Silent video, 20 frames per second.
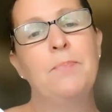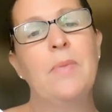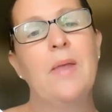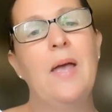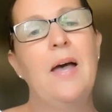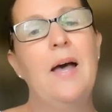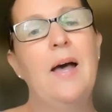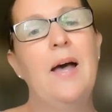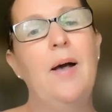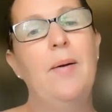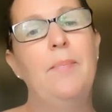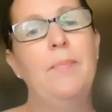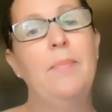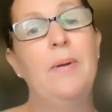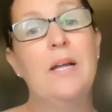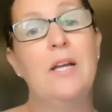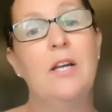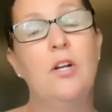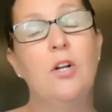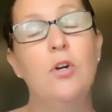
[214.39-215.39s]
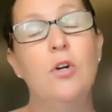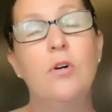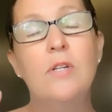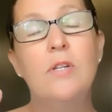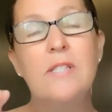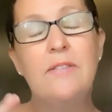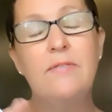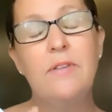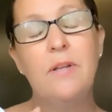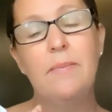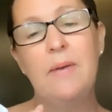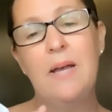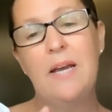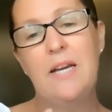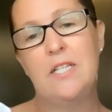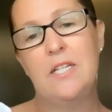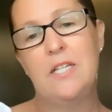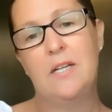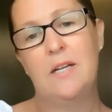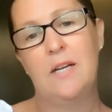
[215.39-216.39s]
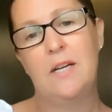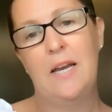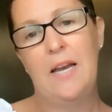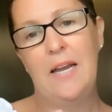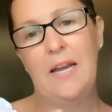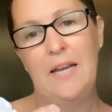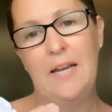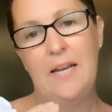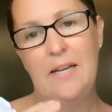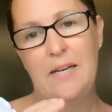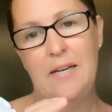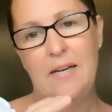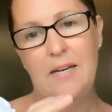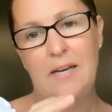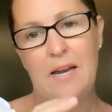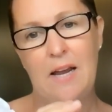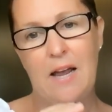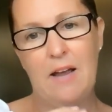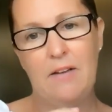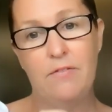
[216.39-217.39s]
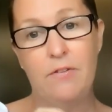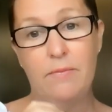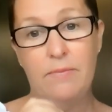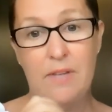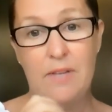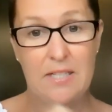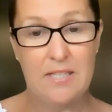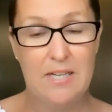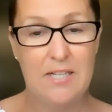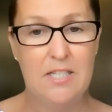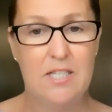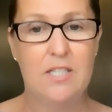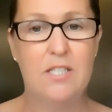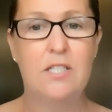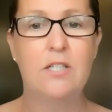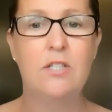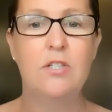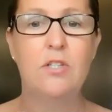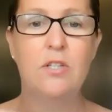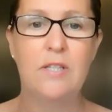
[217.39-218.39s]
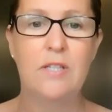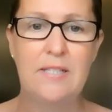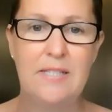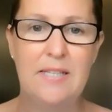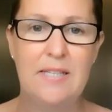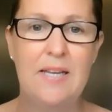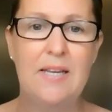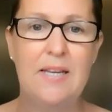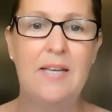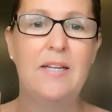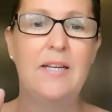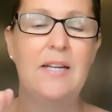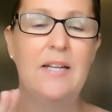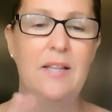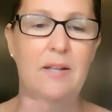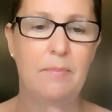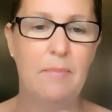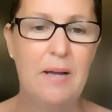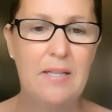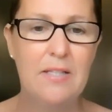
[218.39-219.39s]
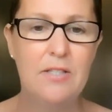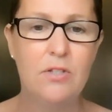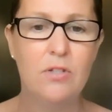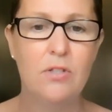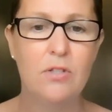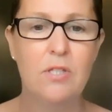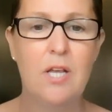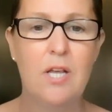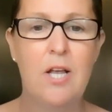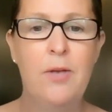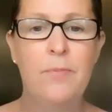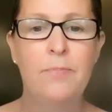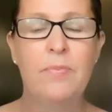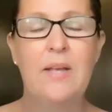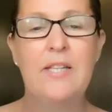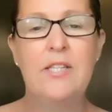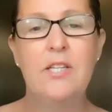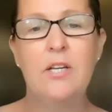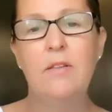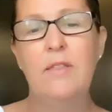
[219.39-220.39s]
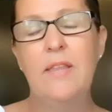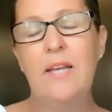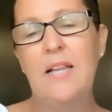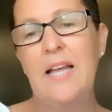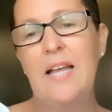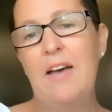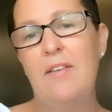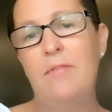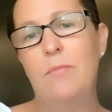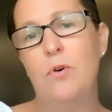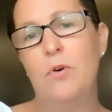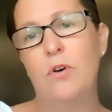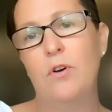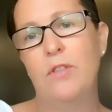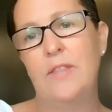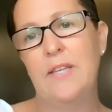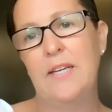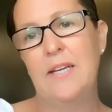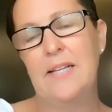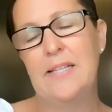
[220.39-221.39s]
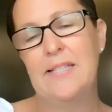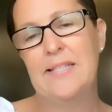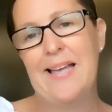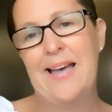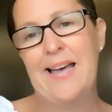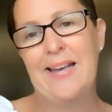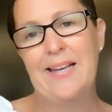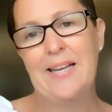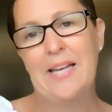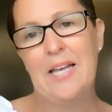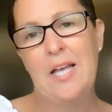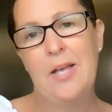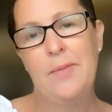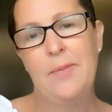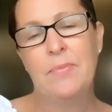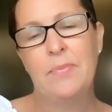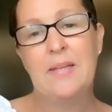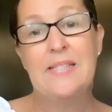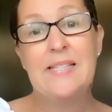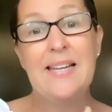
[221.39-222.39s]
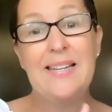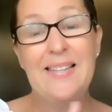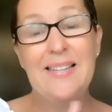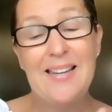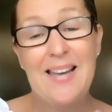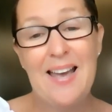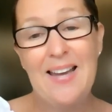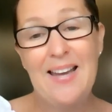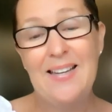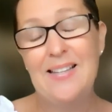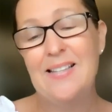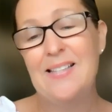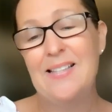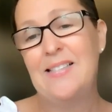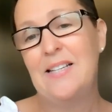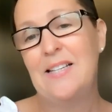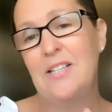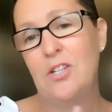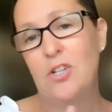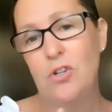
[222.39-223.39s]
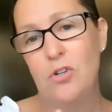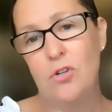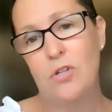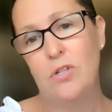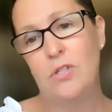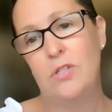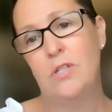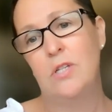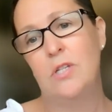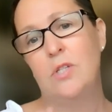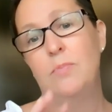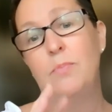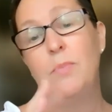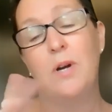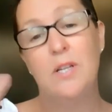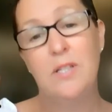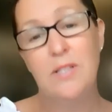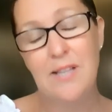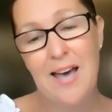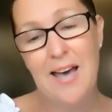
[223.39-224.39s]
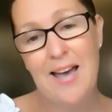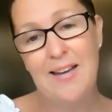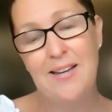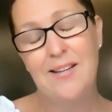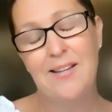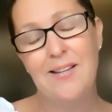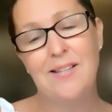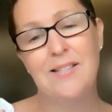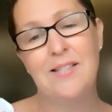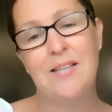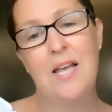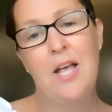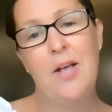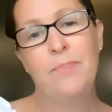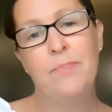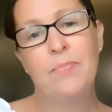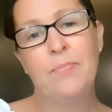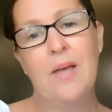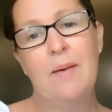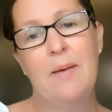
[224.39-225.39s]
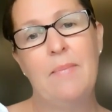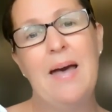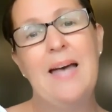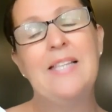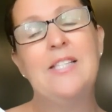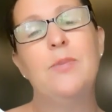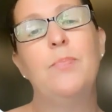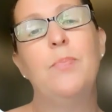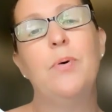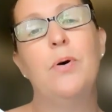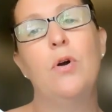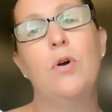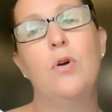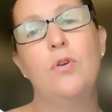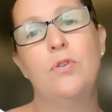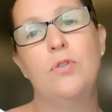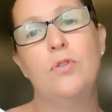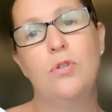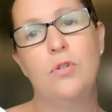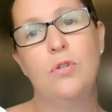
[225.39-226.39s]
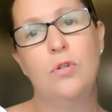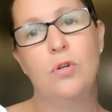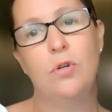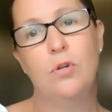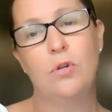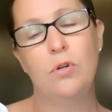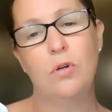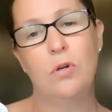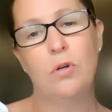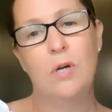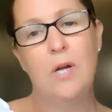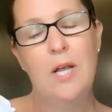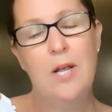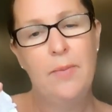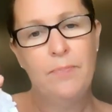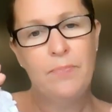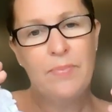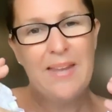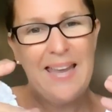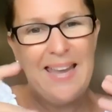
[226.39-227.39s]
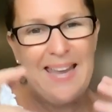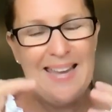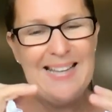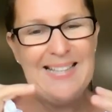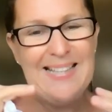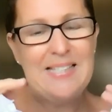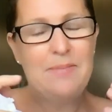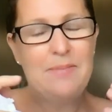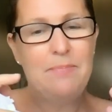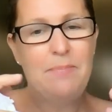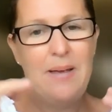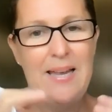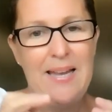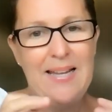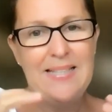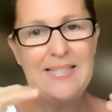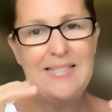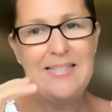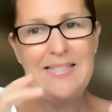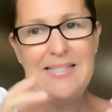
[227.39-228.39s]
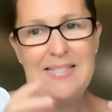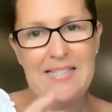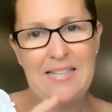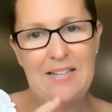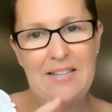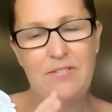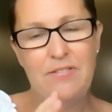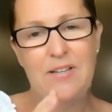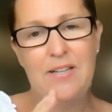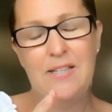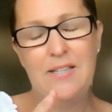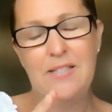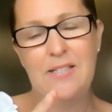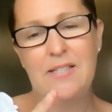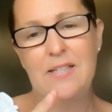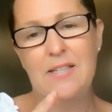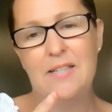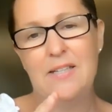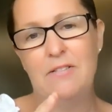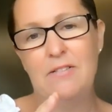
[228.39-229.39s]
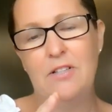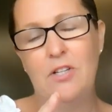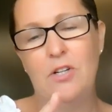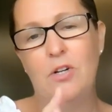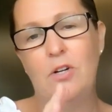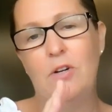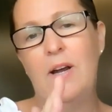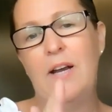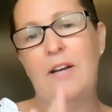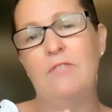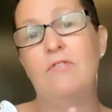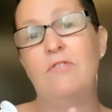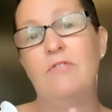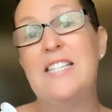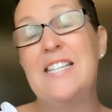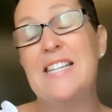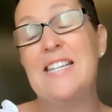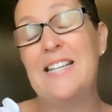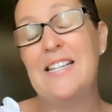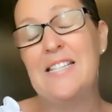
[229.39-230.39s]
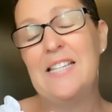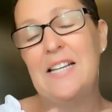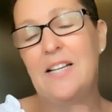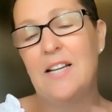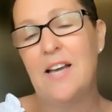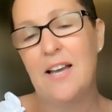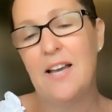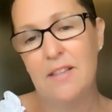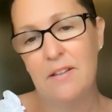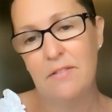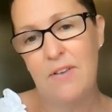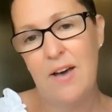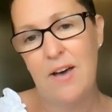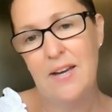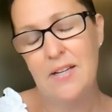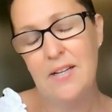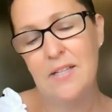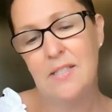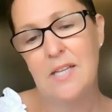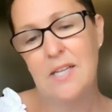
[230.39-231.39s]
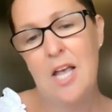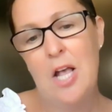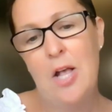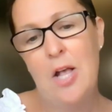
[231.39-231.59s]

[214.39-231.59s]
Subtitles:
But it can cause inflammation in from the digestion to the skin, in the muscles. And so they'll have more things like tendinitis, tendinosis, bursitis, as opposed to aches and pains and stiffness, and rigidity like the Vatas.